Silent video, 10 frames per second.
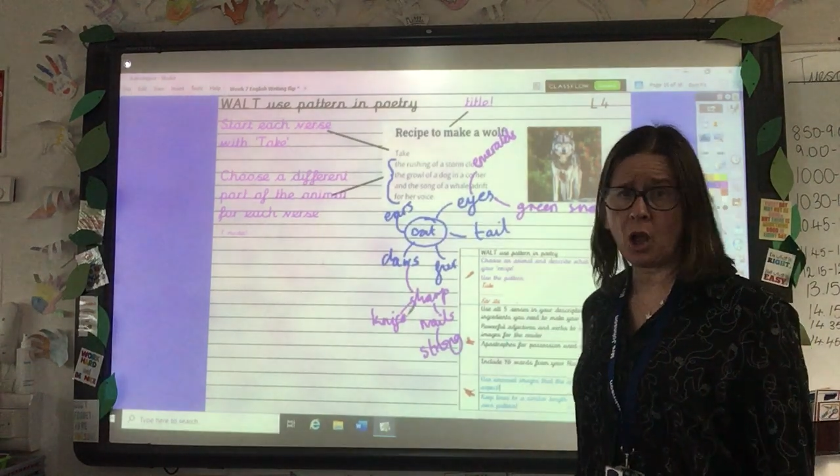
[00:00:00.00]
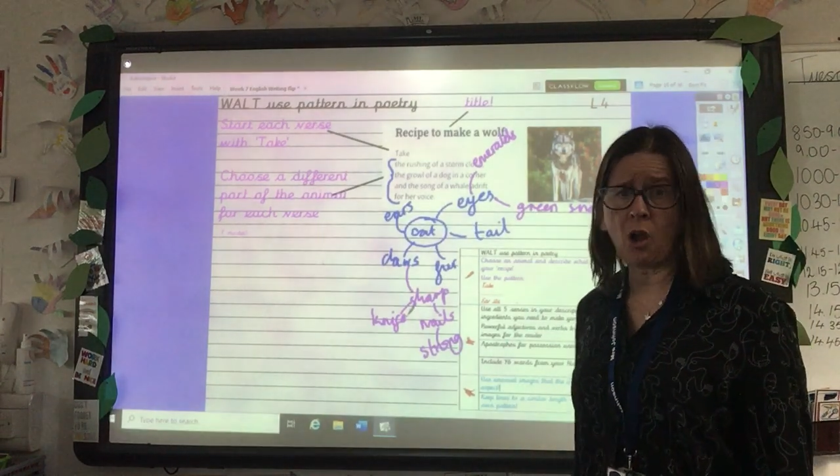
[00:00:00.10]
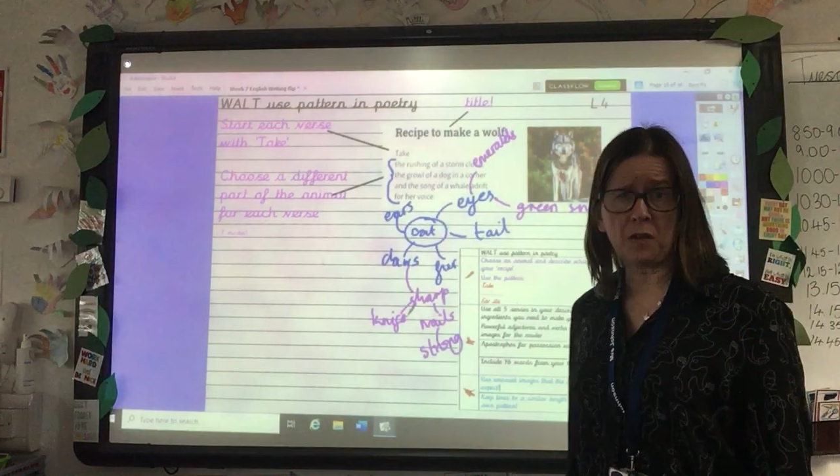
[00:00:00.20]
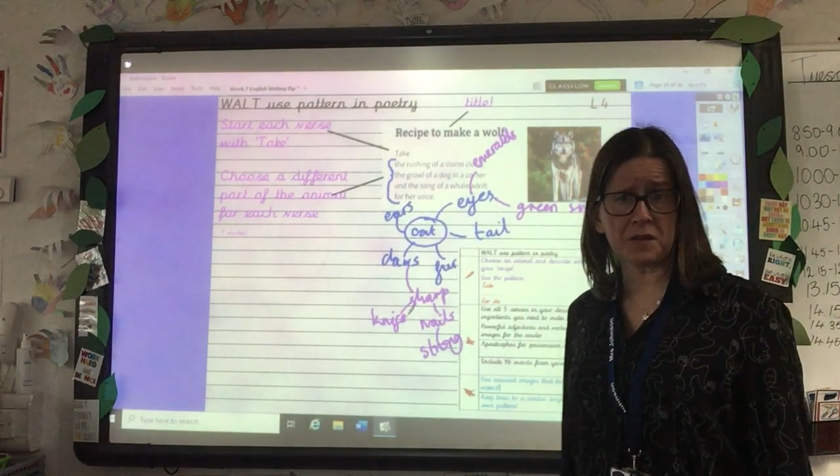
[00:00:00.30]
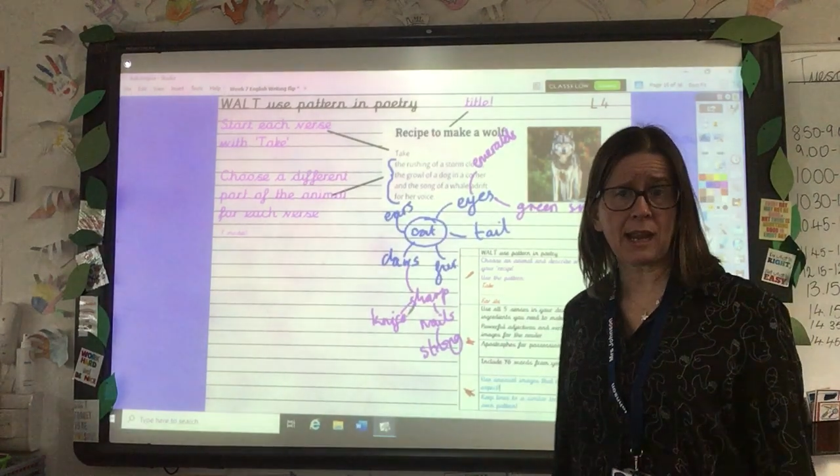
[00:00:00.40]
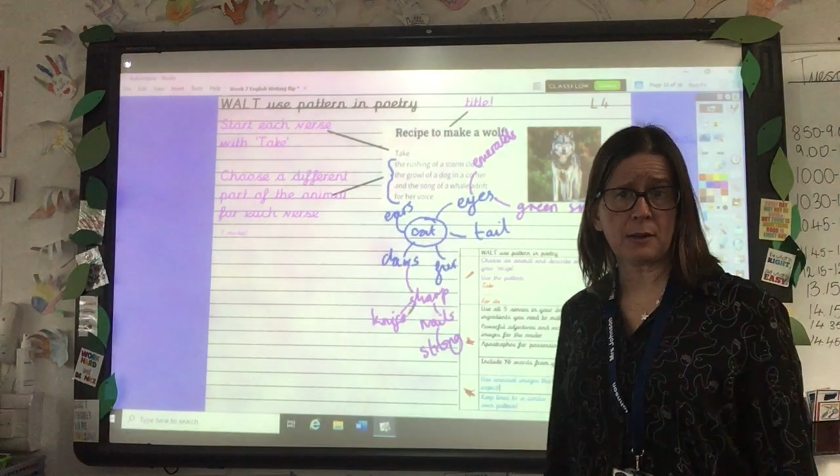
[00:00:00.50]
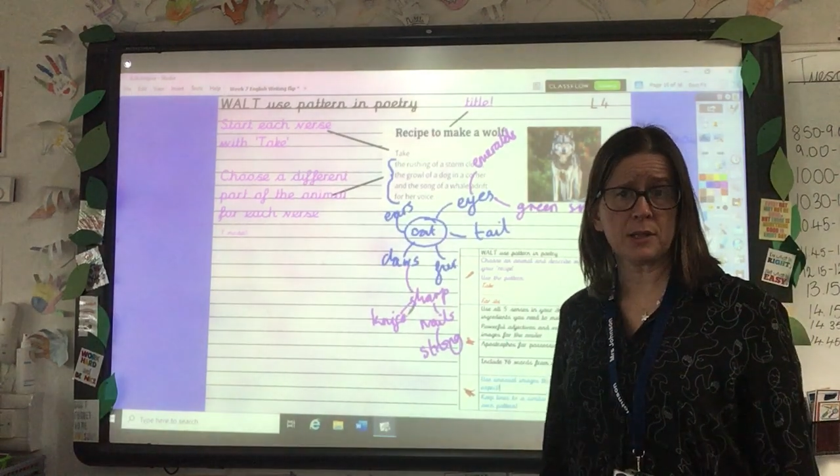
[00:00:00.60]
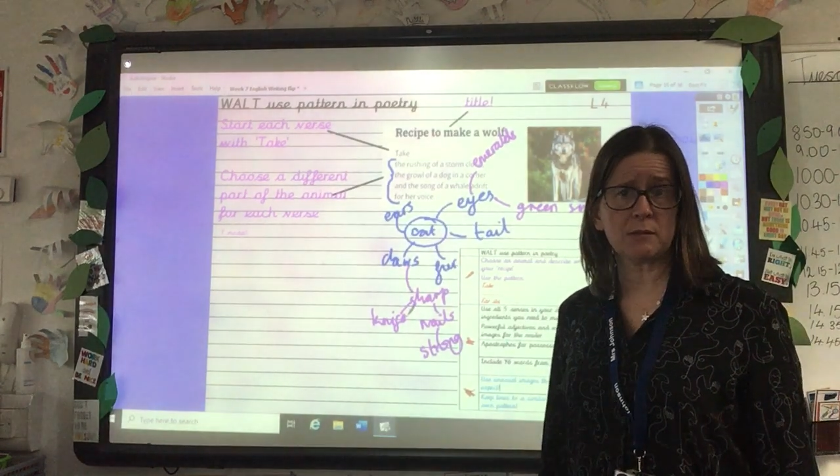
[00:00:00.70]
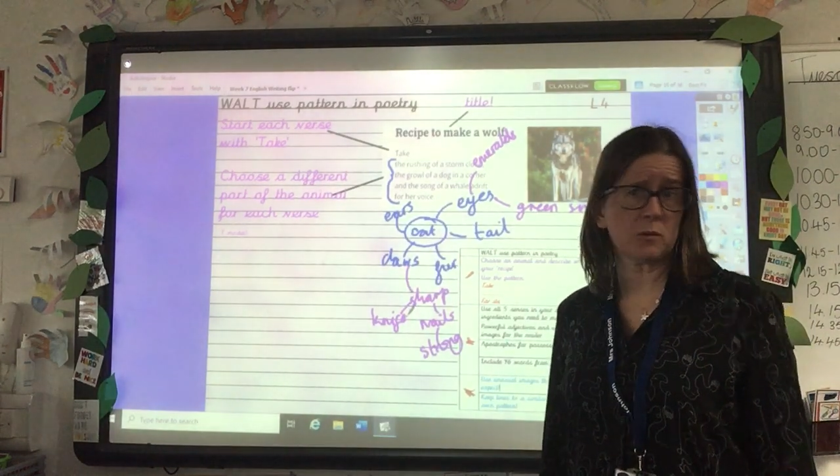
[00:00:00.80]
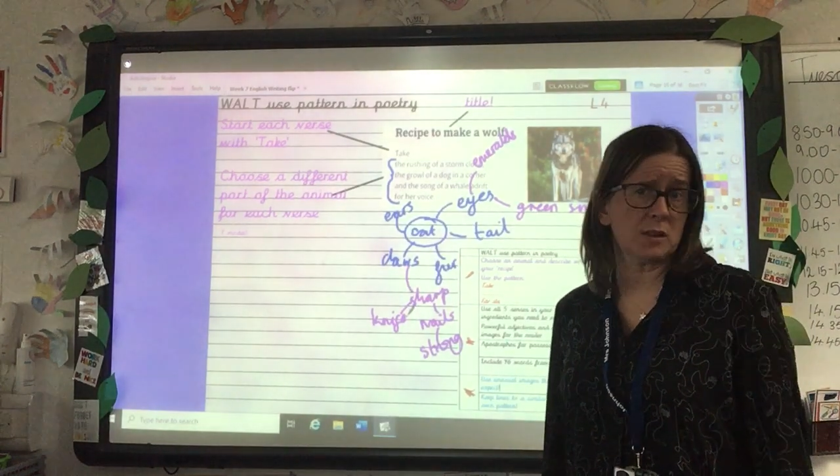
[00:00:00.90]
half an
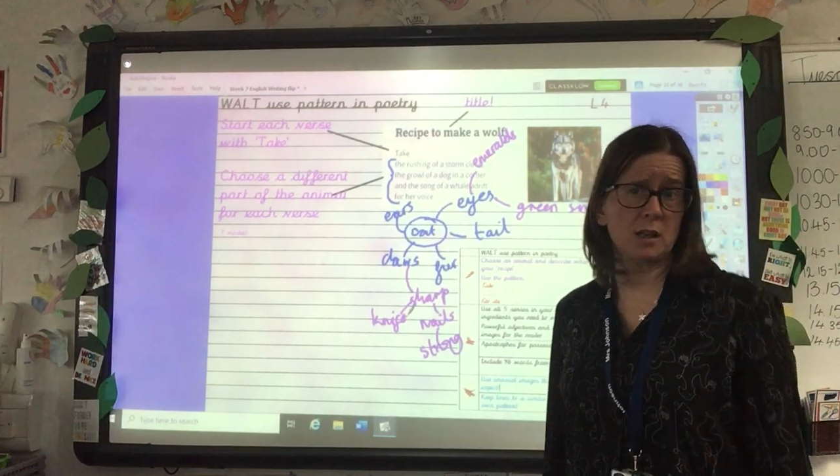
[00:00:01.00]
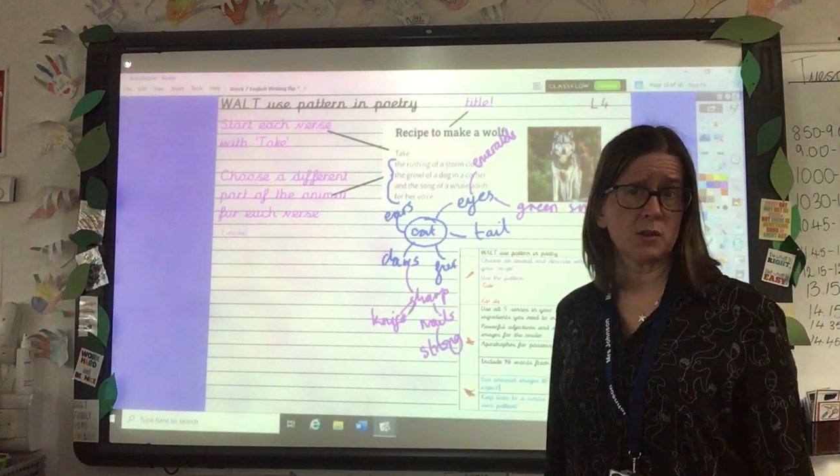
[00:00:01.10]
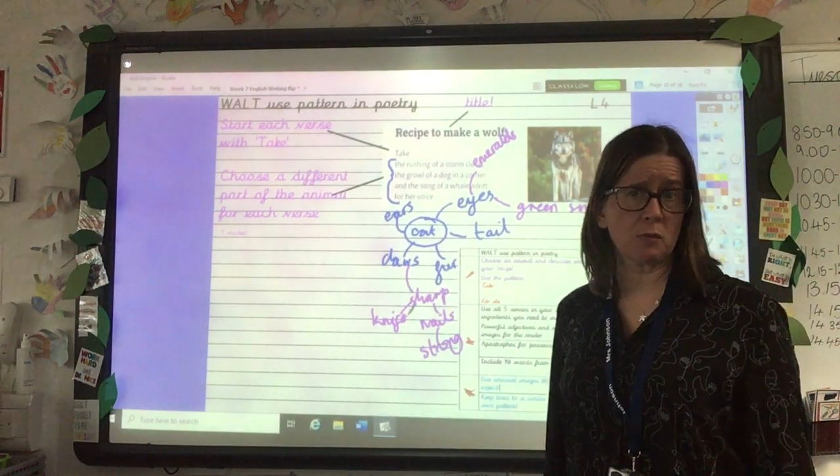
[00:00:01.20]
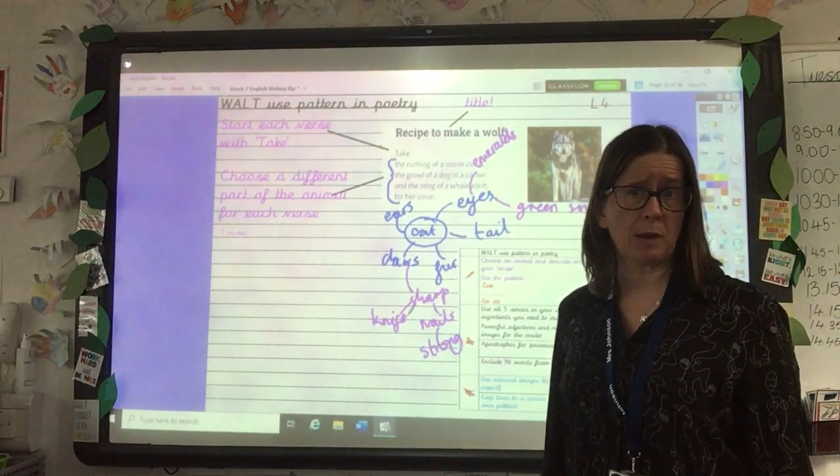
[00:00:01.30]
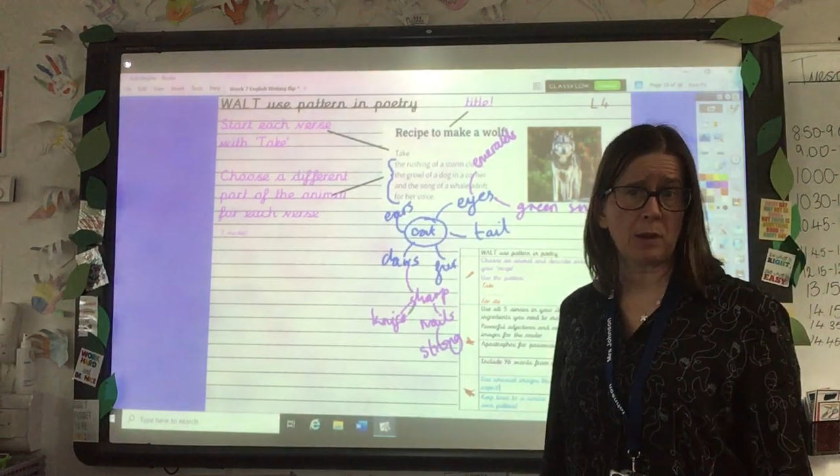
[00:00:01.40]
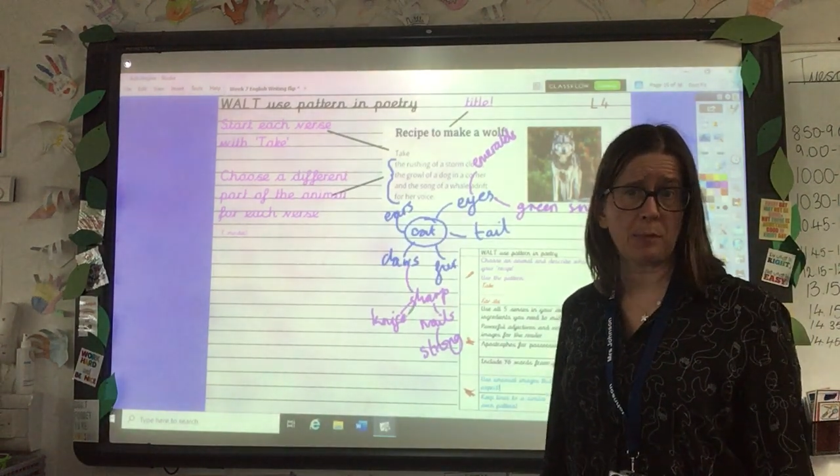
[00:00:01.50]
hour or so to write my